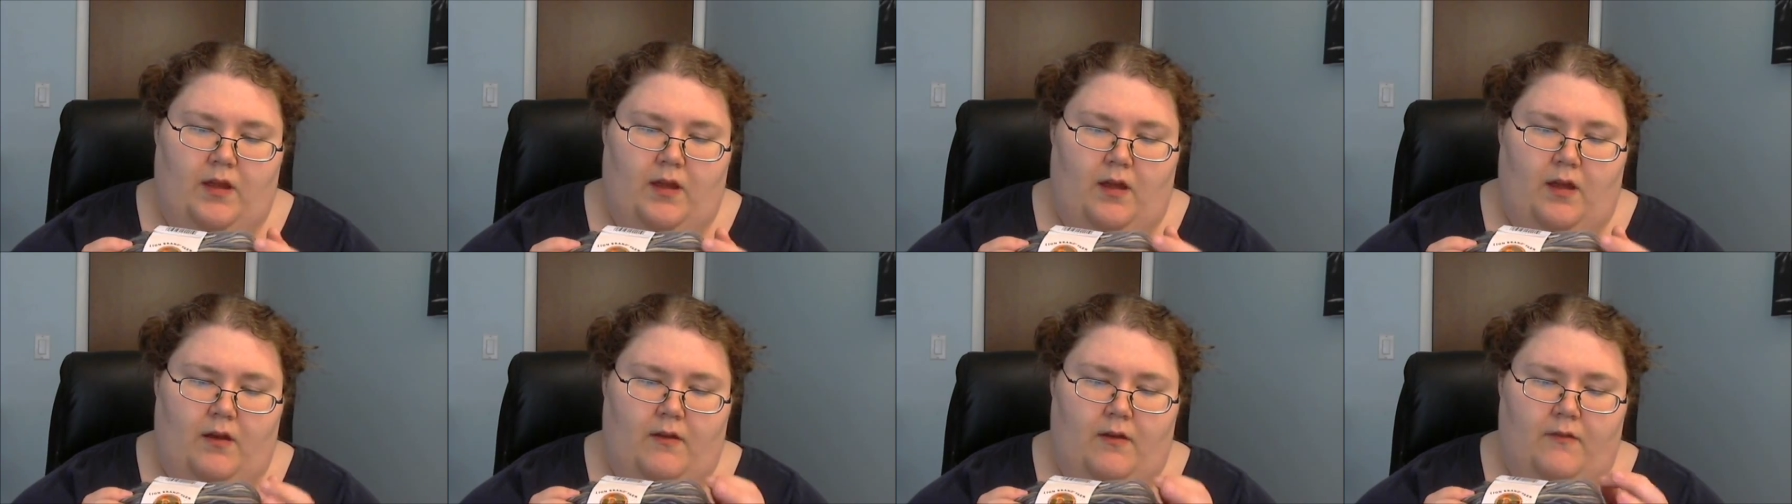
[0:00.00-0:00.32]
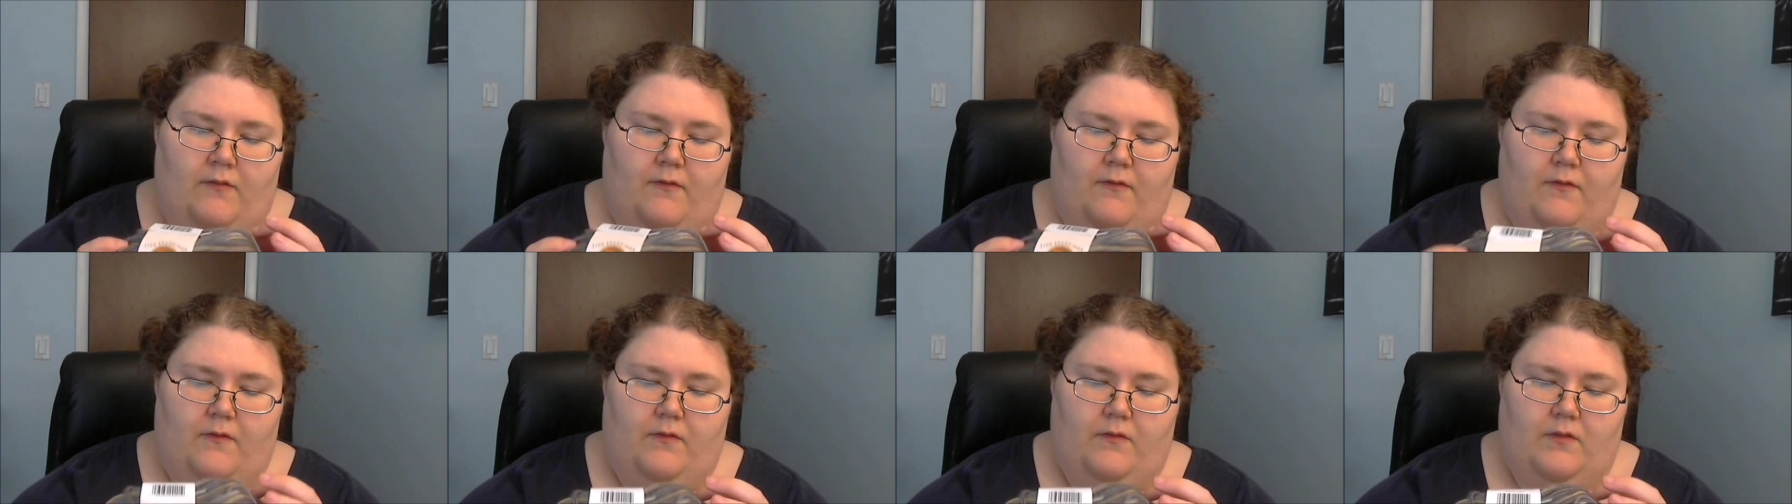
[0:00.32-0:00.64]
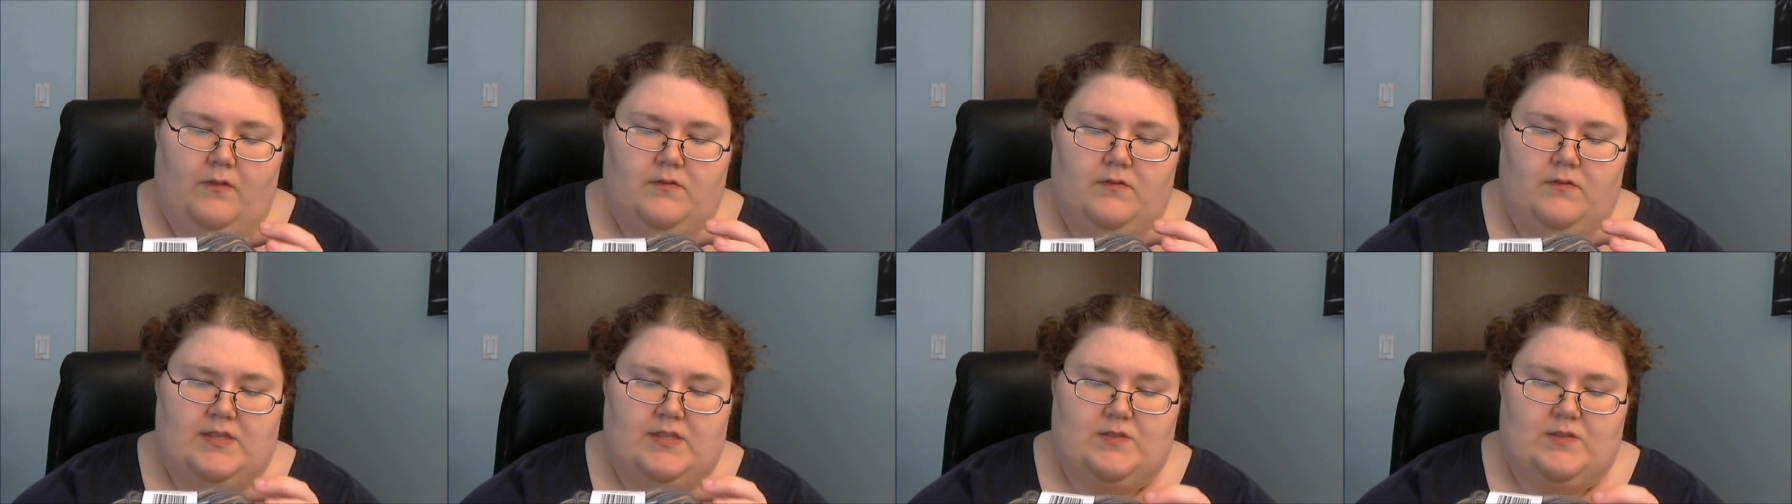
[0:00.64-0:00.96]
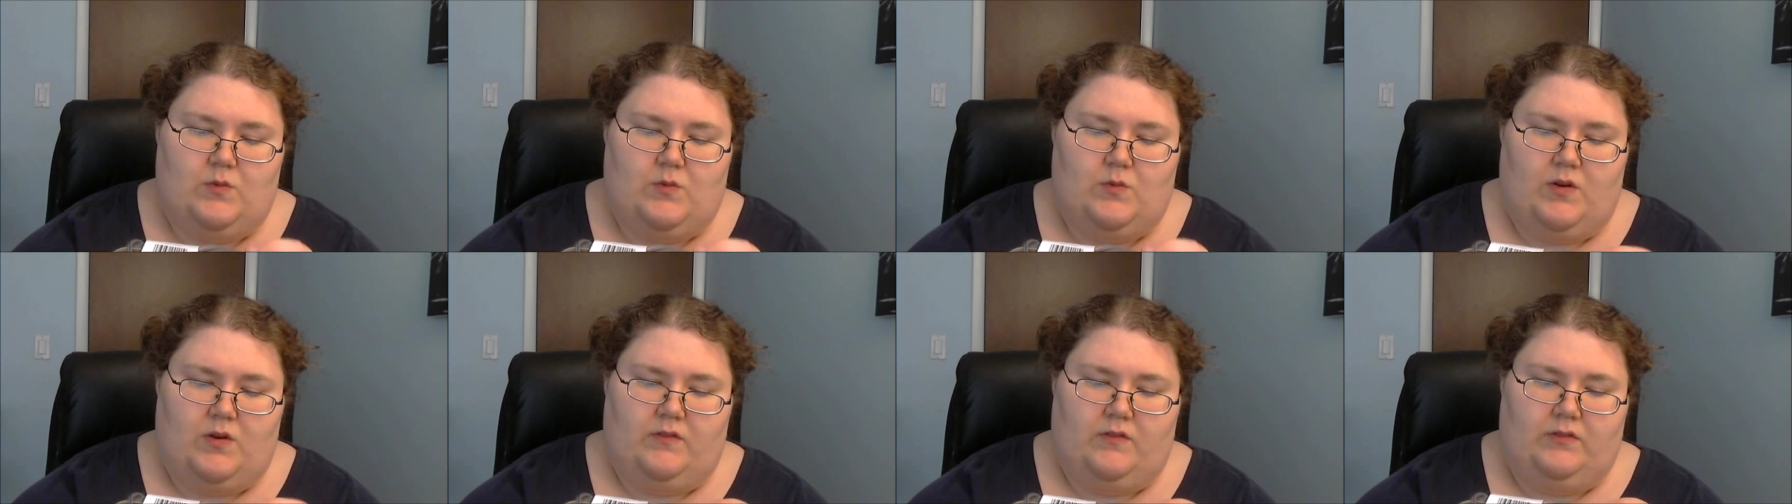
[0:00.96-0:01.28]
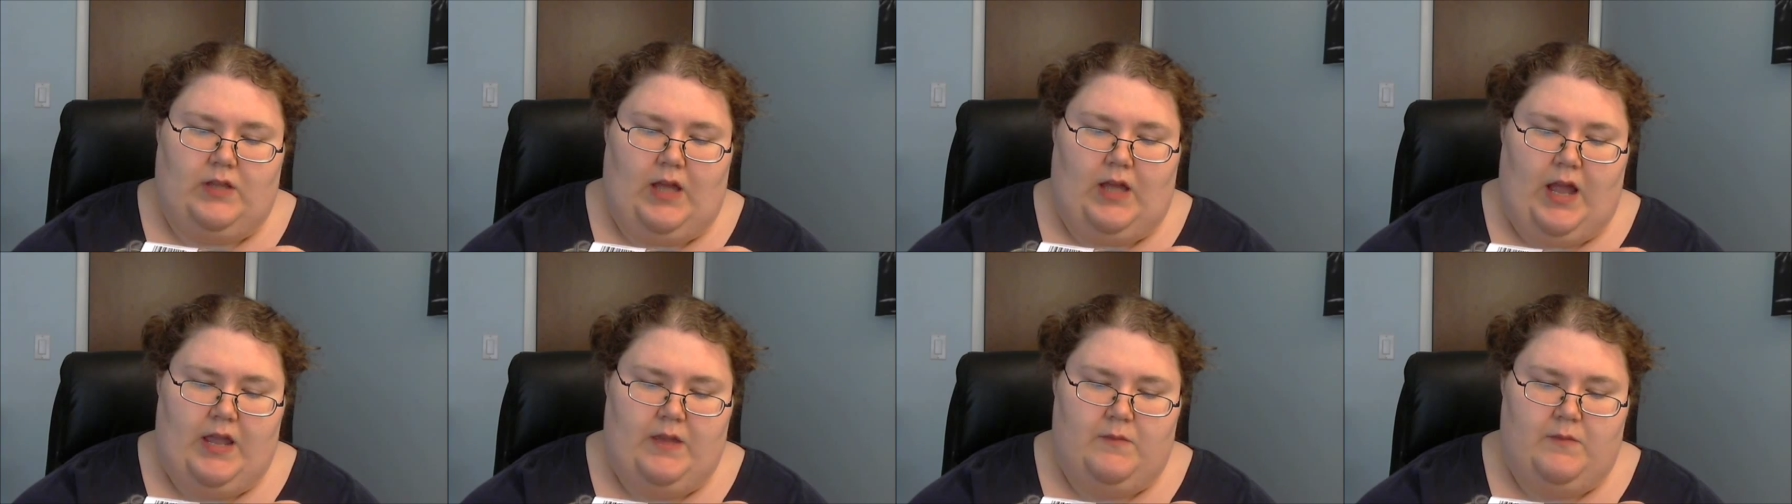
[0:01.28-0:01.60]
of this sort of
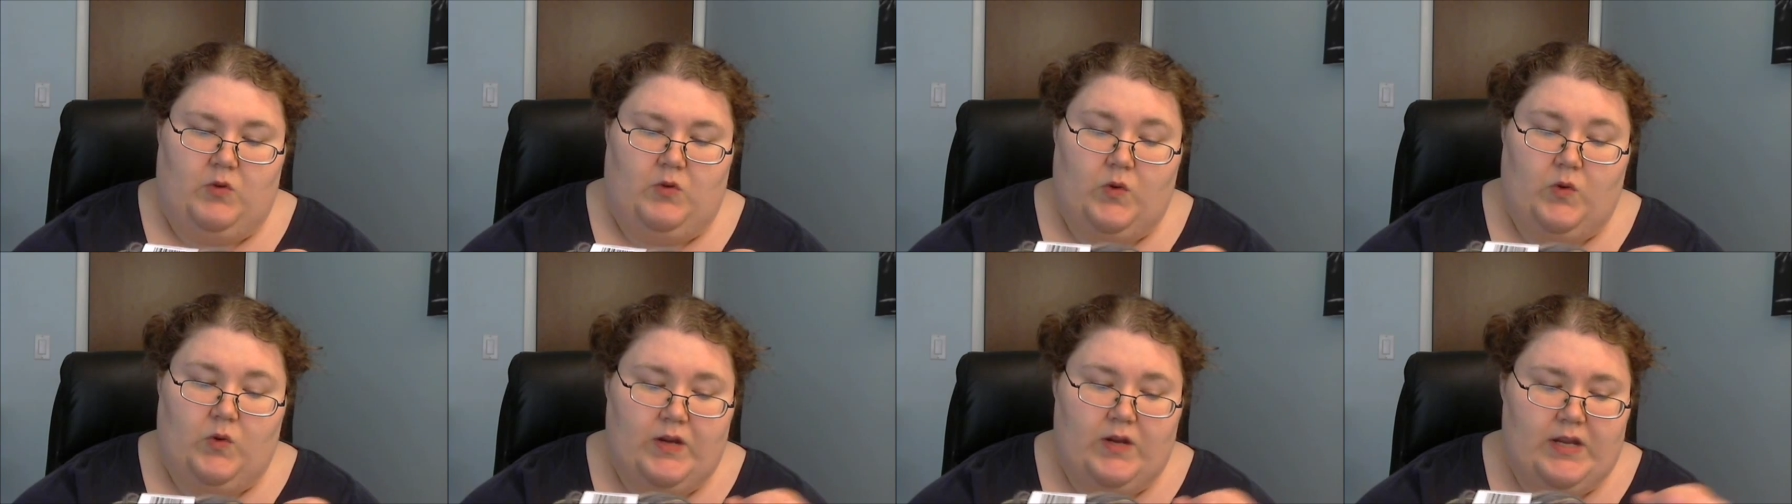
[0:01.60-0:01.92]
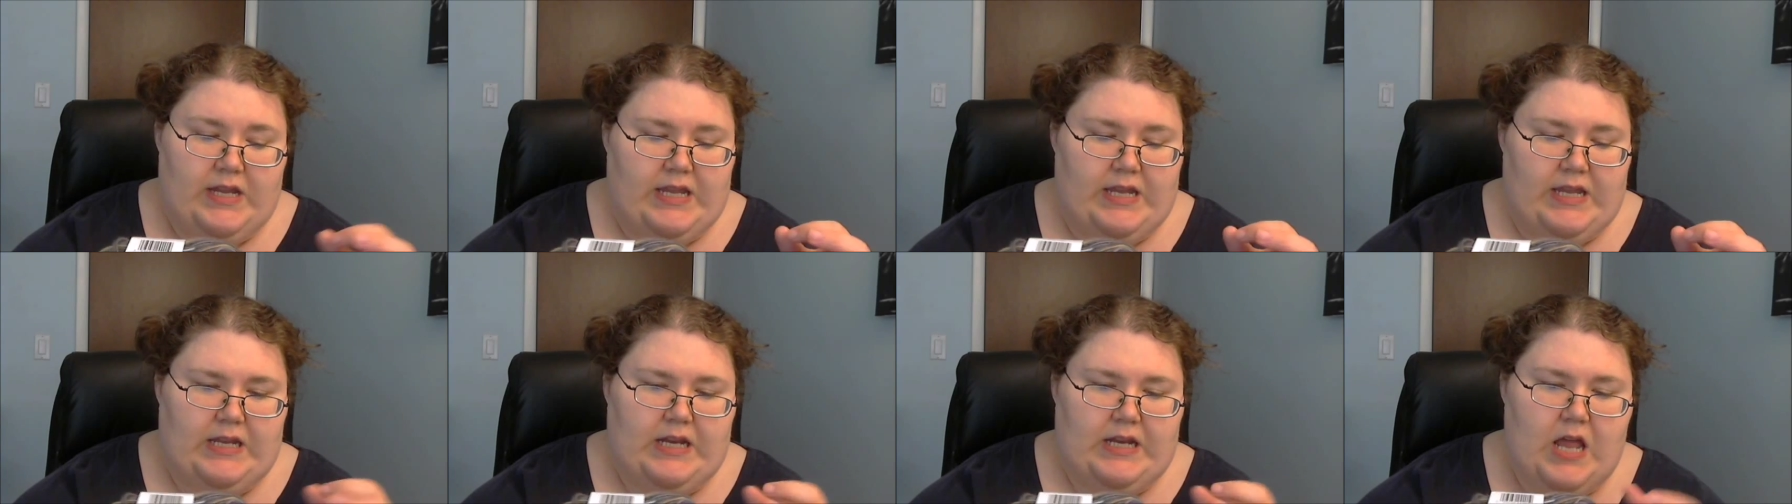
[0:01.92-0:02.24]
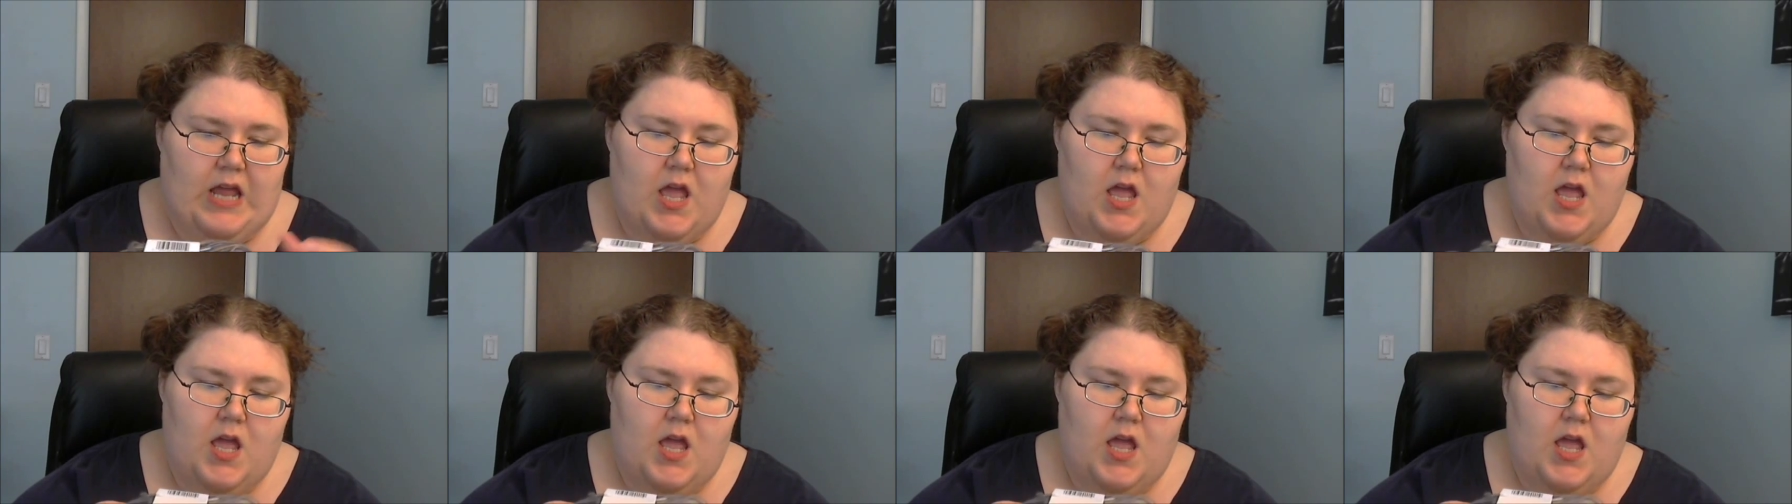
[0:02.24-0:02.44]
lime green,